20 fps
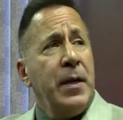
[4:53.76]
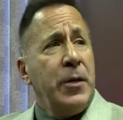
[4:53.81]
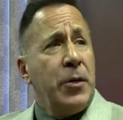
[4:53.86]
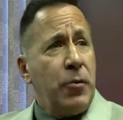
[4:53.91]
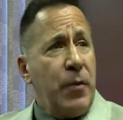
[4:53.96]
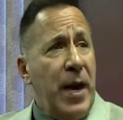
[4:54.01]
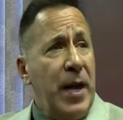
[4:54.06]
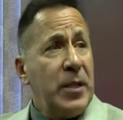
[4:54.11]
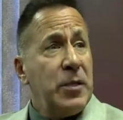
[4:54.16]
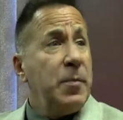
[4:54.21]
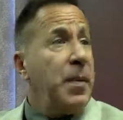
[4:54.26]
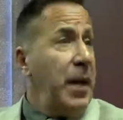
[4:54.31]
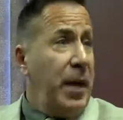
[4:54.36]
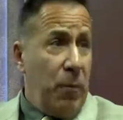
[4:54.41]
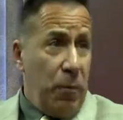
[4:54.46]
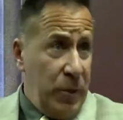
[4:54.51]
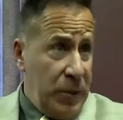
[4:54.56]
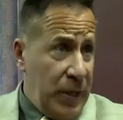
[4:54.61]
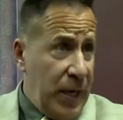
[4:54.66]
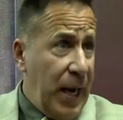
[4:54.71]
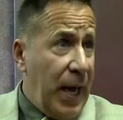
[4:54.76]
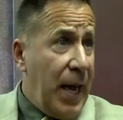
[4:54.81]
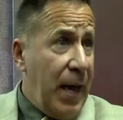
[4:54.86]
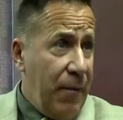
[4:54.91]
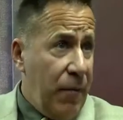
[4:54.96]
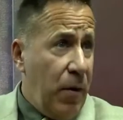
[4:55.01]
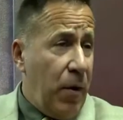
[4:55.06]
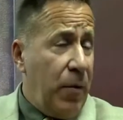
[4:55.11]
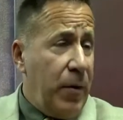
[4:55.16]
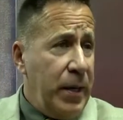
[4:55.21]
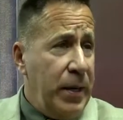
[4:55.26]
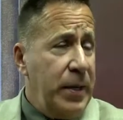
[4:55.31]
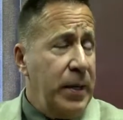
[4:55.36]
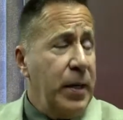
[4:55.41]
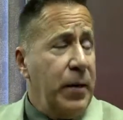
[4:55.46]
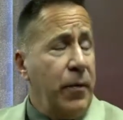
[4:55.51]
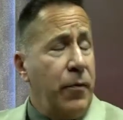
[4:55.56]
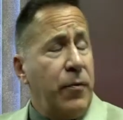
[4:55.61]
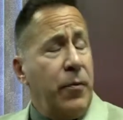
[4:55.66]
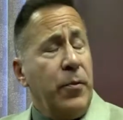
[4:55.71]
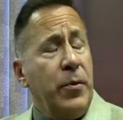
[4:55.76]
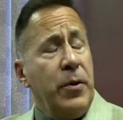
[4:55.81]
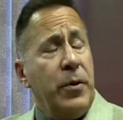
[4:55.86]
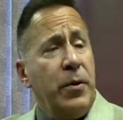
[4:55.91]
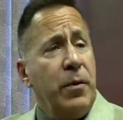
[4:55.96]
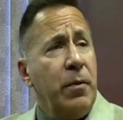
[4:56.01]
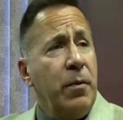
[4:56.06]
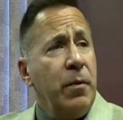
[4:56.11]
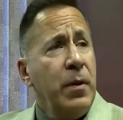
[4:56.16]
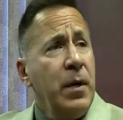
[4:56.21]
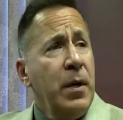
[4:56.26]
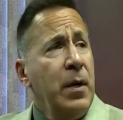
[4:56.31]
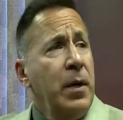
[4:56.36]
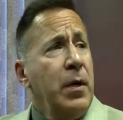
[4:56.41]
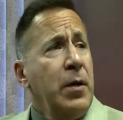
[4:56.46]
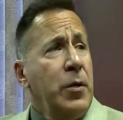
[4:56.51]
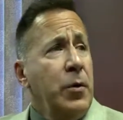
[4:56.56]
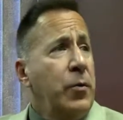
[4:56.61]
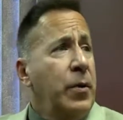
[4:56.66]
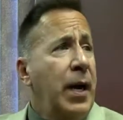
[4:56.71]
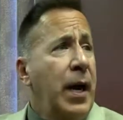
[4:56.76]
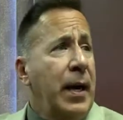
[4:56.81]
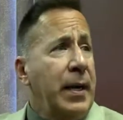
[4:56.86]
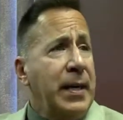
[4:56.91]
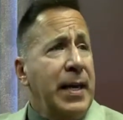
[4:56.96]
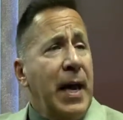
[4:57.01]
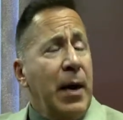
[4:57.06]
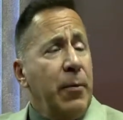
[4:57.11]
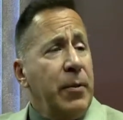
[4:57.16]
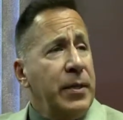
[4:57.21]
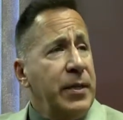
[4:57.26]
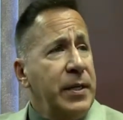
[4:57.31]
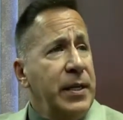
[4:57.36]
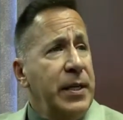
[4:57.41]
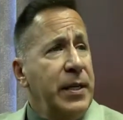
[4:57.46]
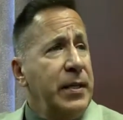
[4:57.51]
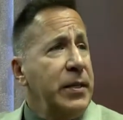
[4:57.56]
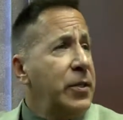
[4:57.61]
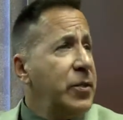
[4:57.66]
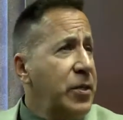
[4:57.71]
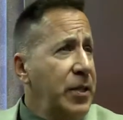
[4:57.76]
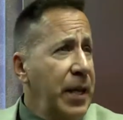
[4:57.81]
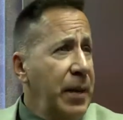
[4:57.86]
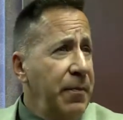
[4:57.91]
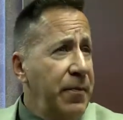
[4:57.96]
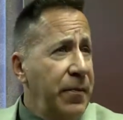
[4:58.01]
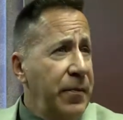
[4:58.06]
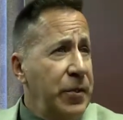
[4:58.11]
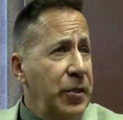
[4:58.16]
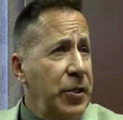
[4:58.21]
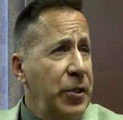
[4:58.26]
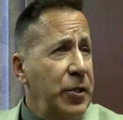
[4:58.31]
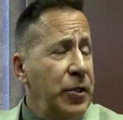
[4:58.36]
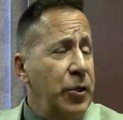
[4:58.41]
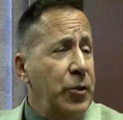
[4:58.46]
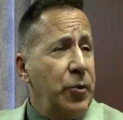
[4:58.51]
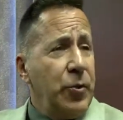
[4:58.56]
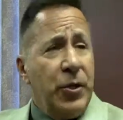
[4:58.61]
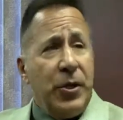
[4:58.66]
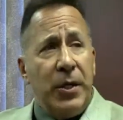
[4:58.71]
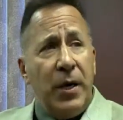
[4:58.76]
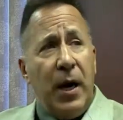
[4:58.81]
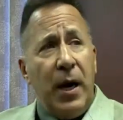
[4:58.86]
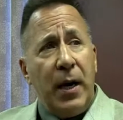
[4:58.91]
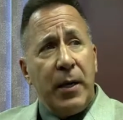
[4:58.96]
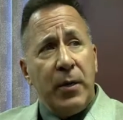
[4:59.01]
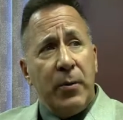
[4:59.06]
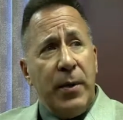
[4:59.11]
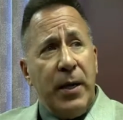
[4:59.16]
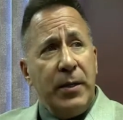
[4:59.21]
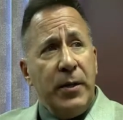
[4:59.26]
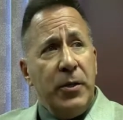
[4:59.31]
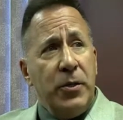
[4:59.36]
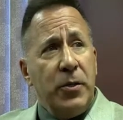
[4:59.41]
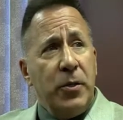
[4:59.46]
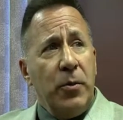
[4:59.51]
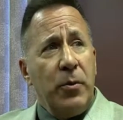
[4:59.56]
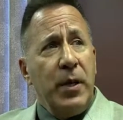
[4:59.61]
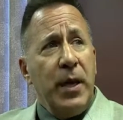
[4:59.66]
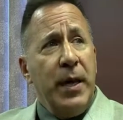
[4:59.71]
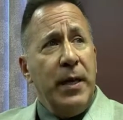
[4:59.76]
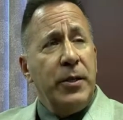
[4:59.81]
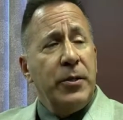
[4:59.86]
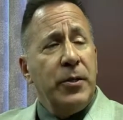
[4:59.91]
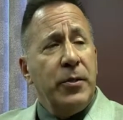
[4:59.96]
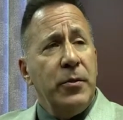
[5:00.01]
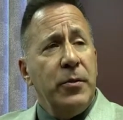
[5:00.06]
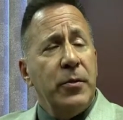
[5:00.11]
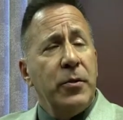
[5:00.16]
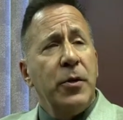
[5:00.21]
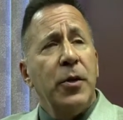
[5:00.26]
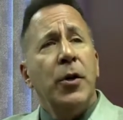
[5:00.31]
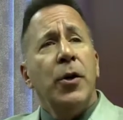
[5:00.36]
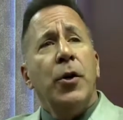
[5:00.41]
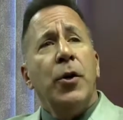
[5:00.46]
transplant, which I have already done through you, you're not guaranteed the same physician or the doctor at these locations.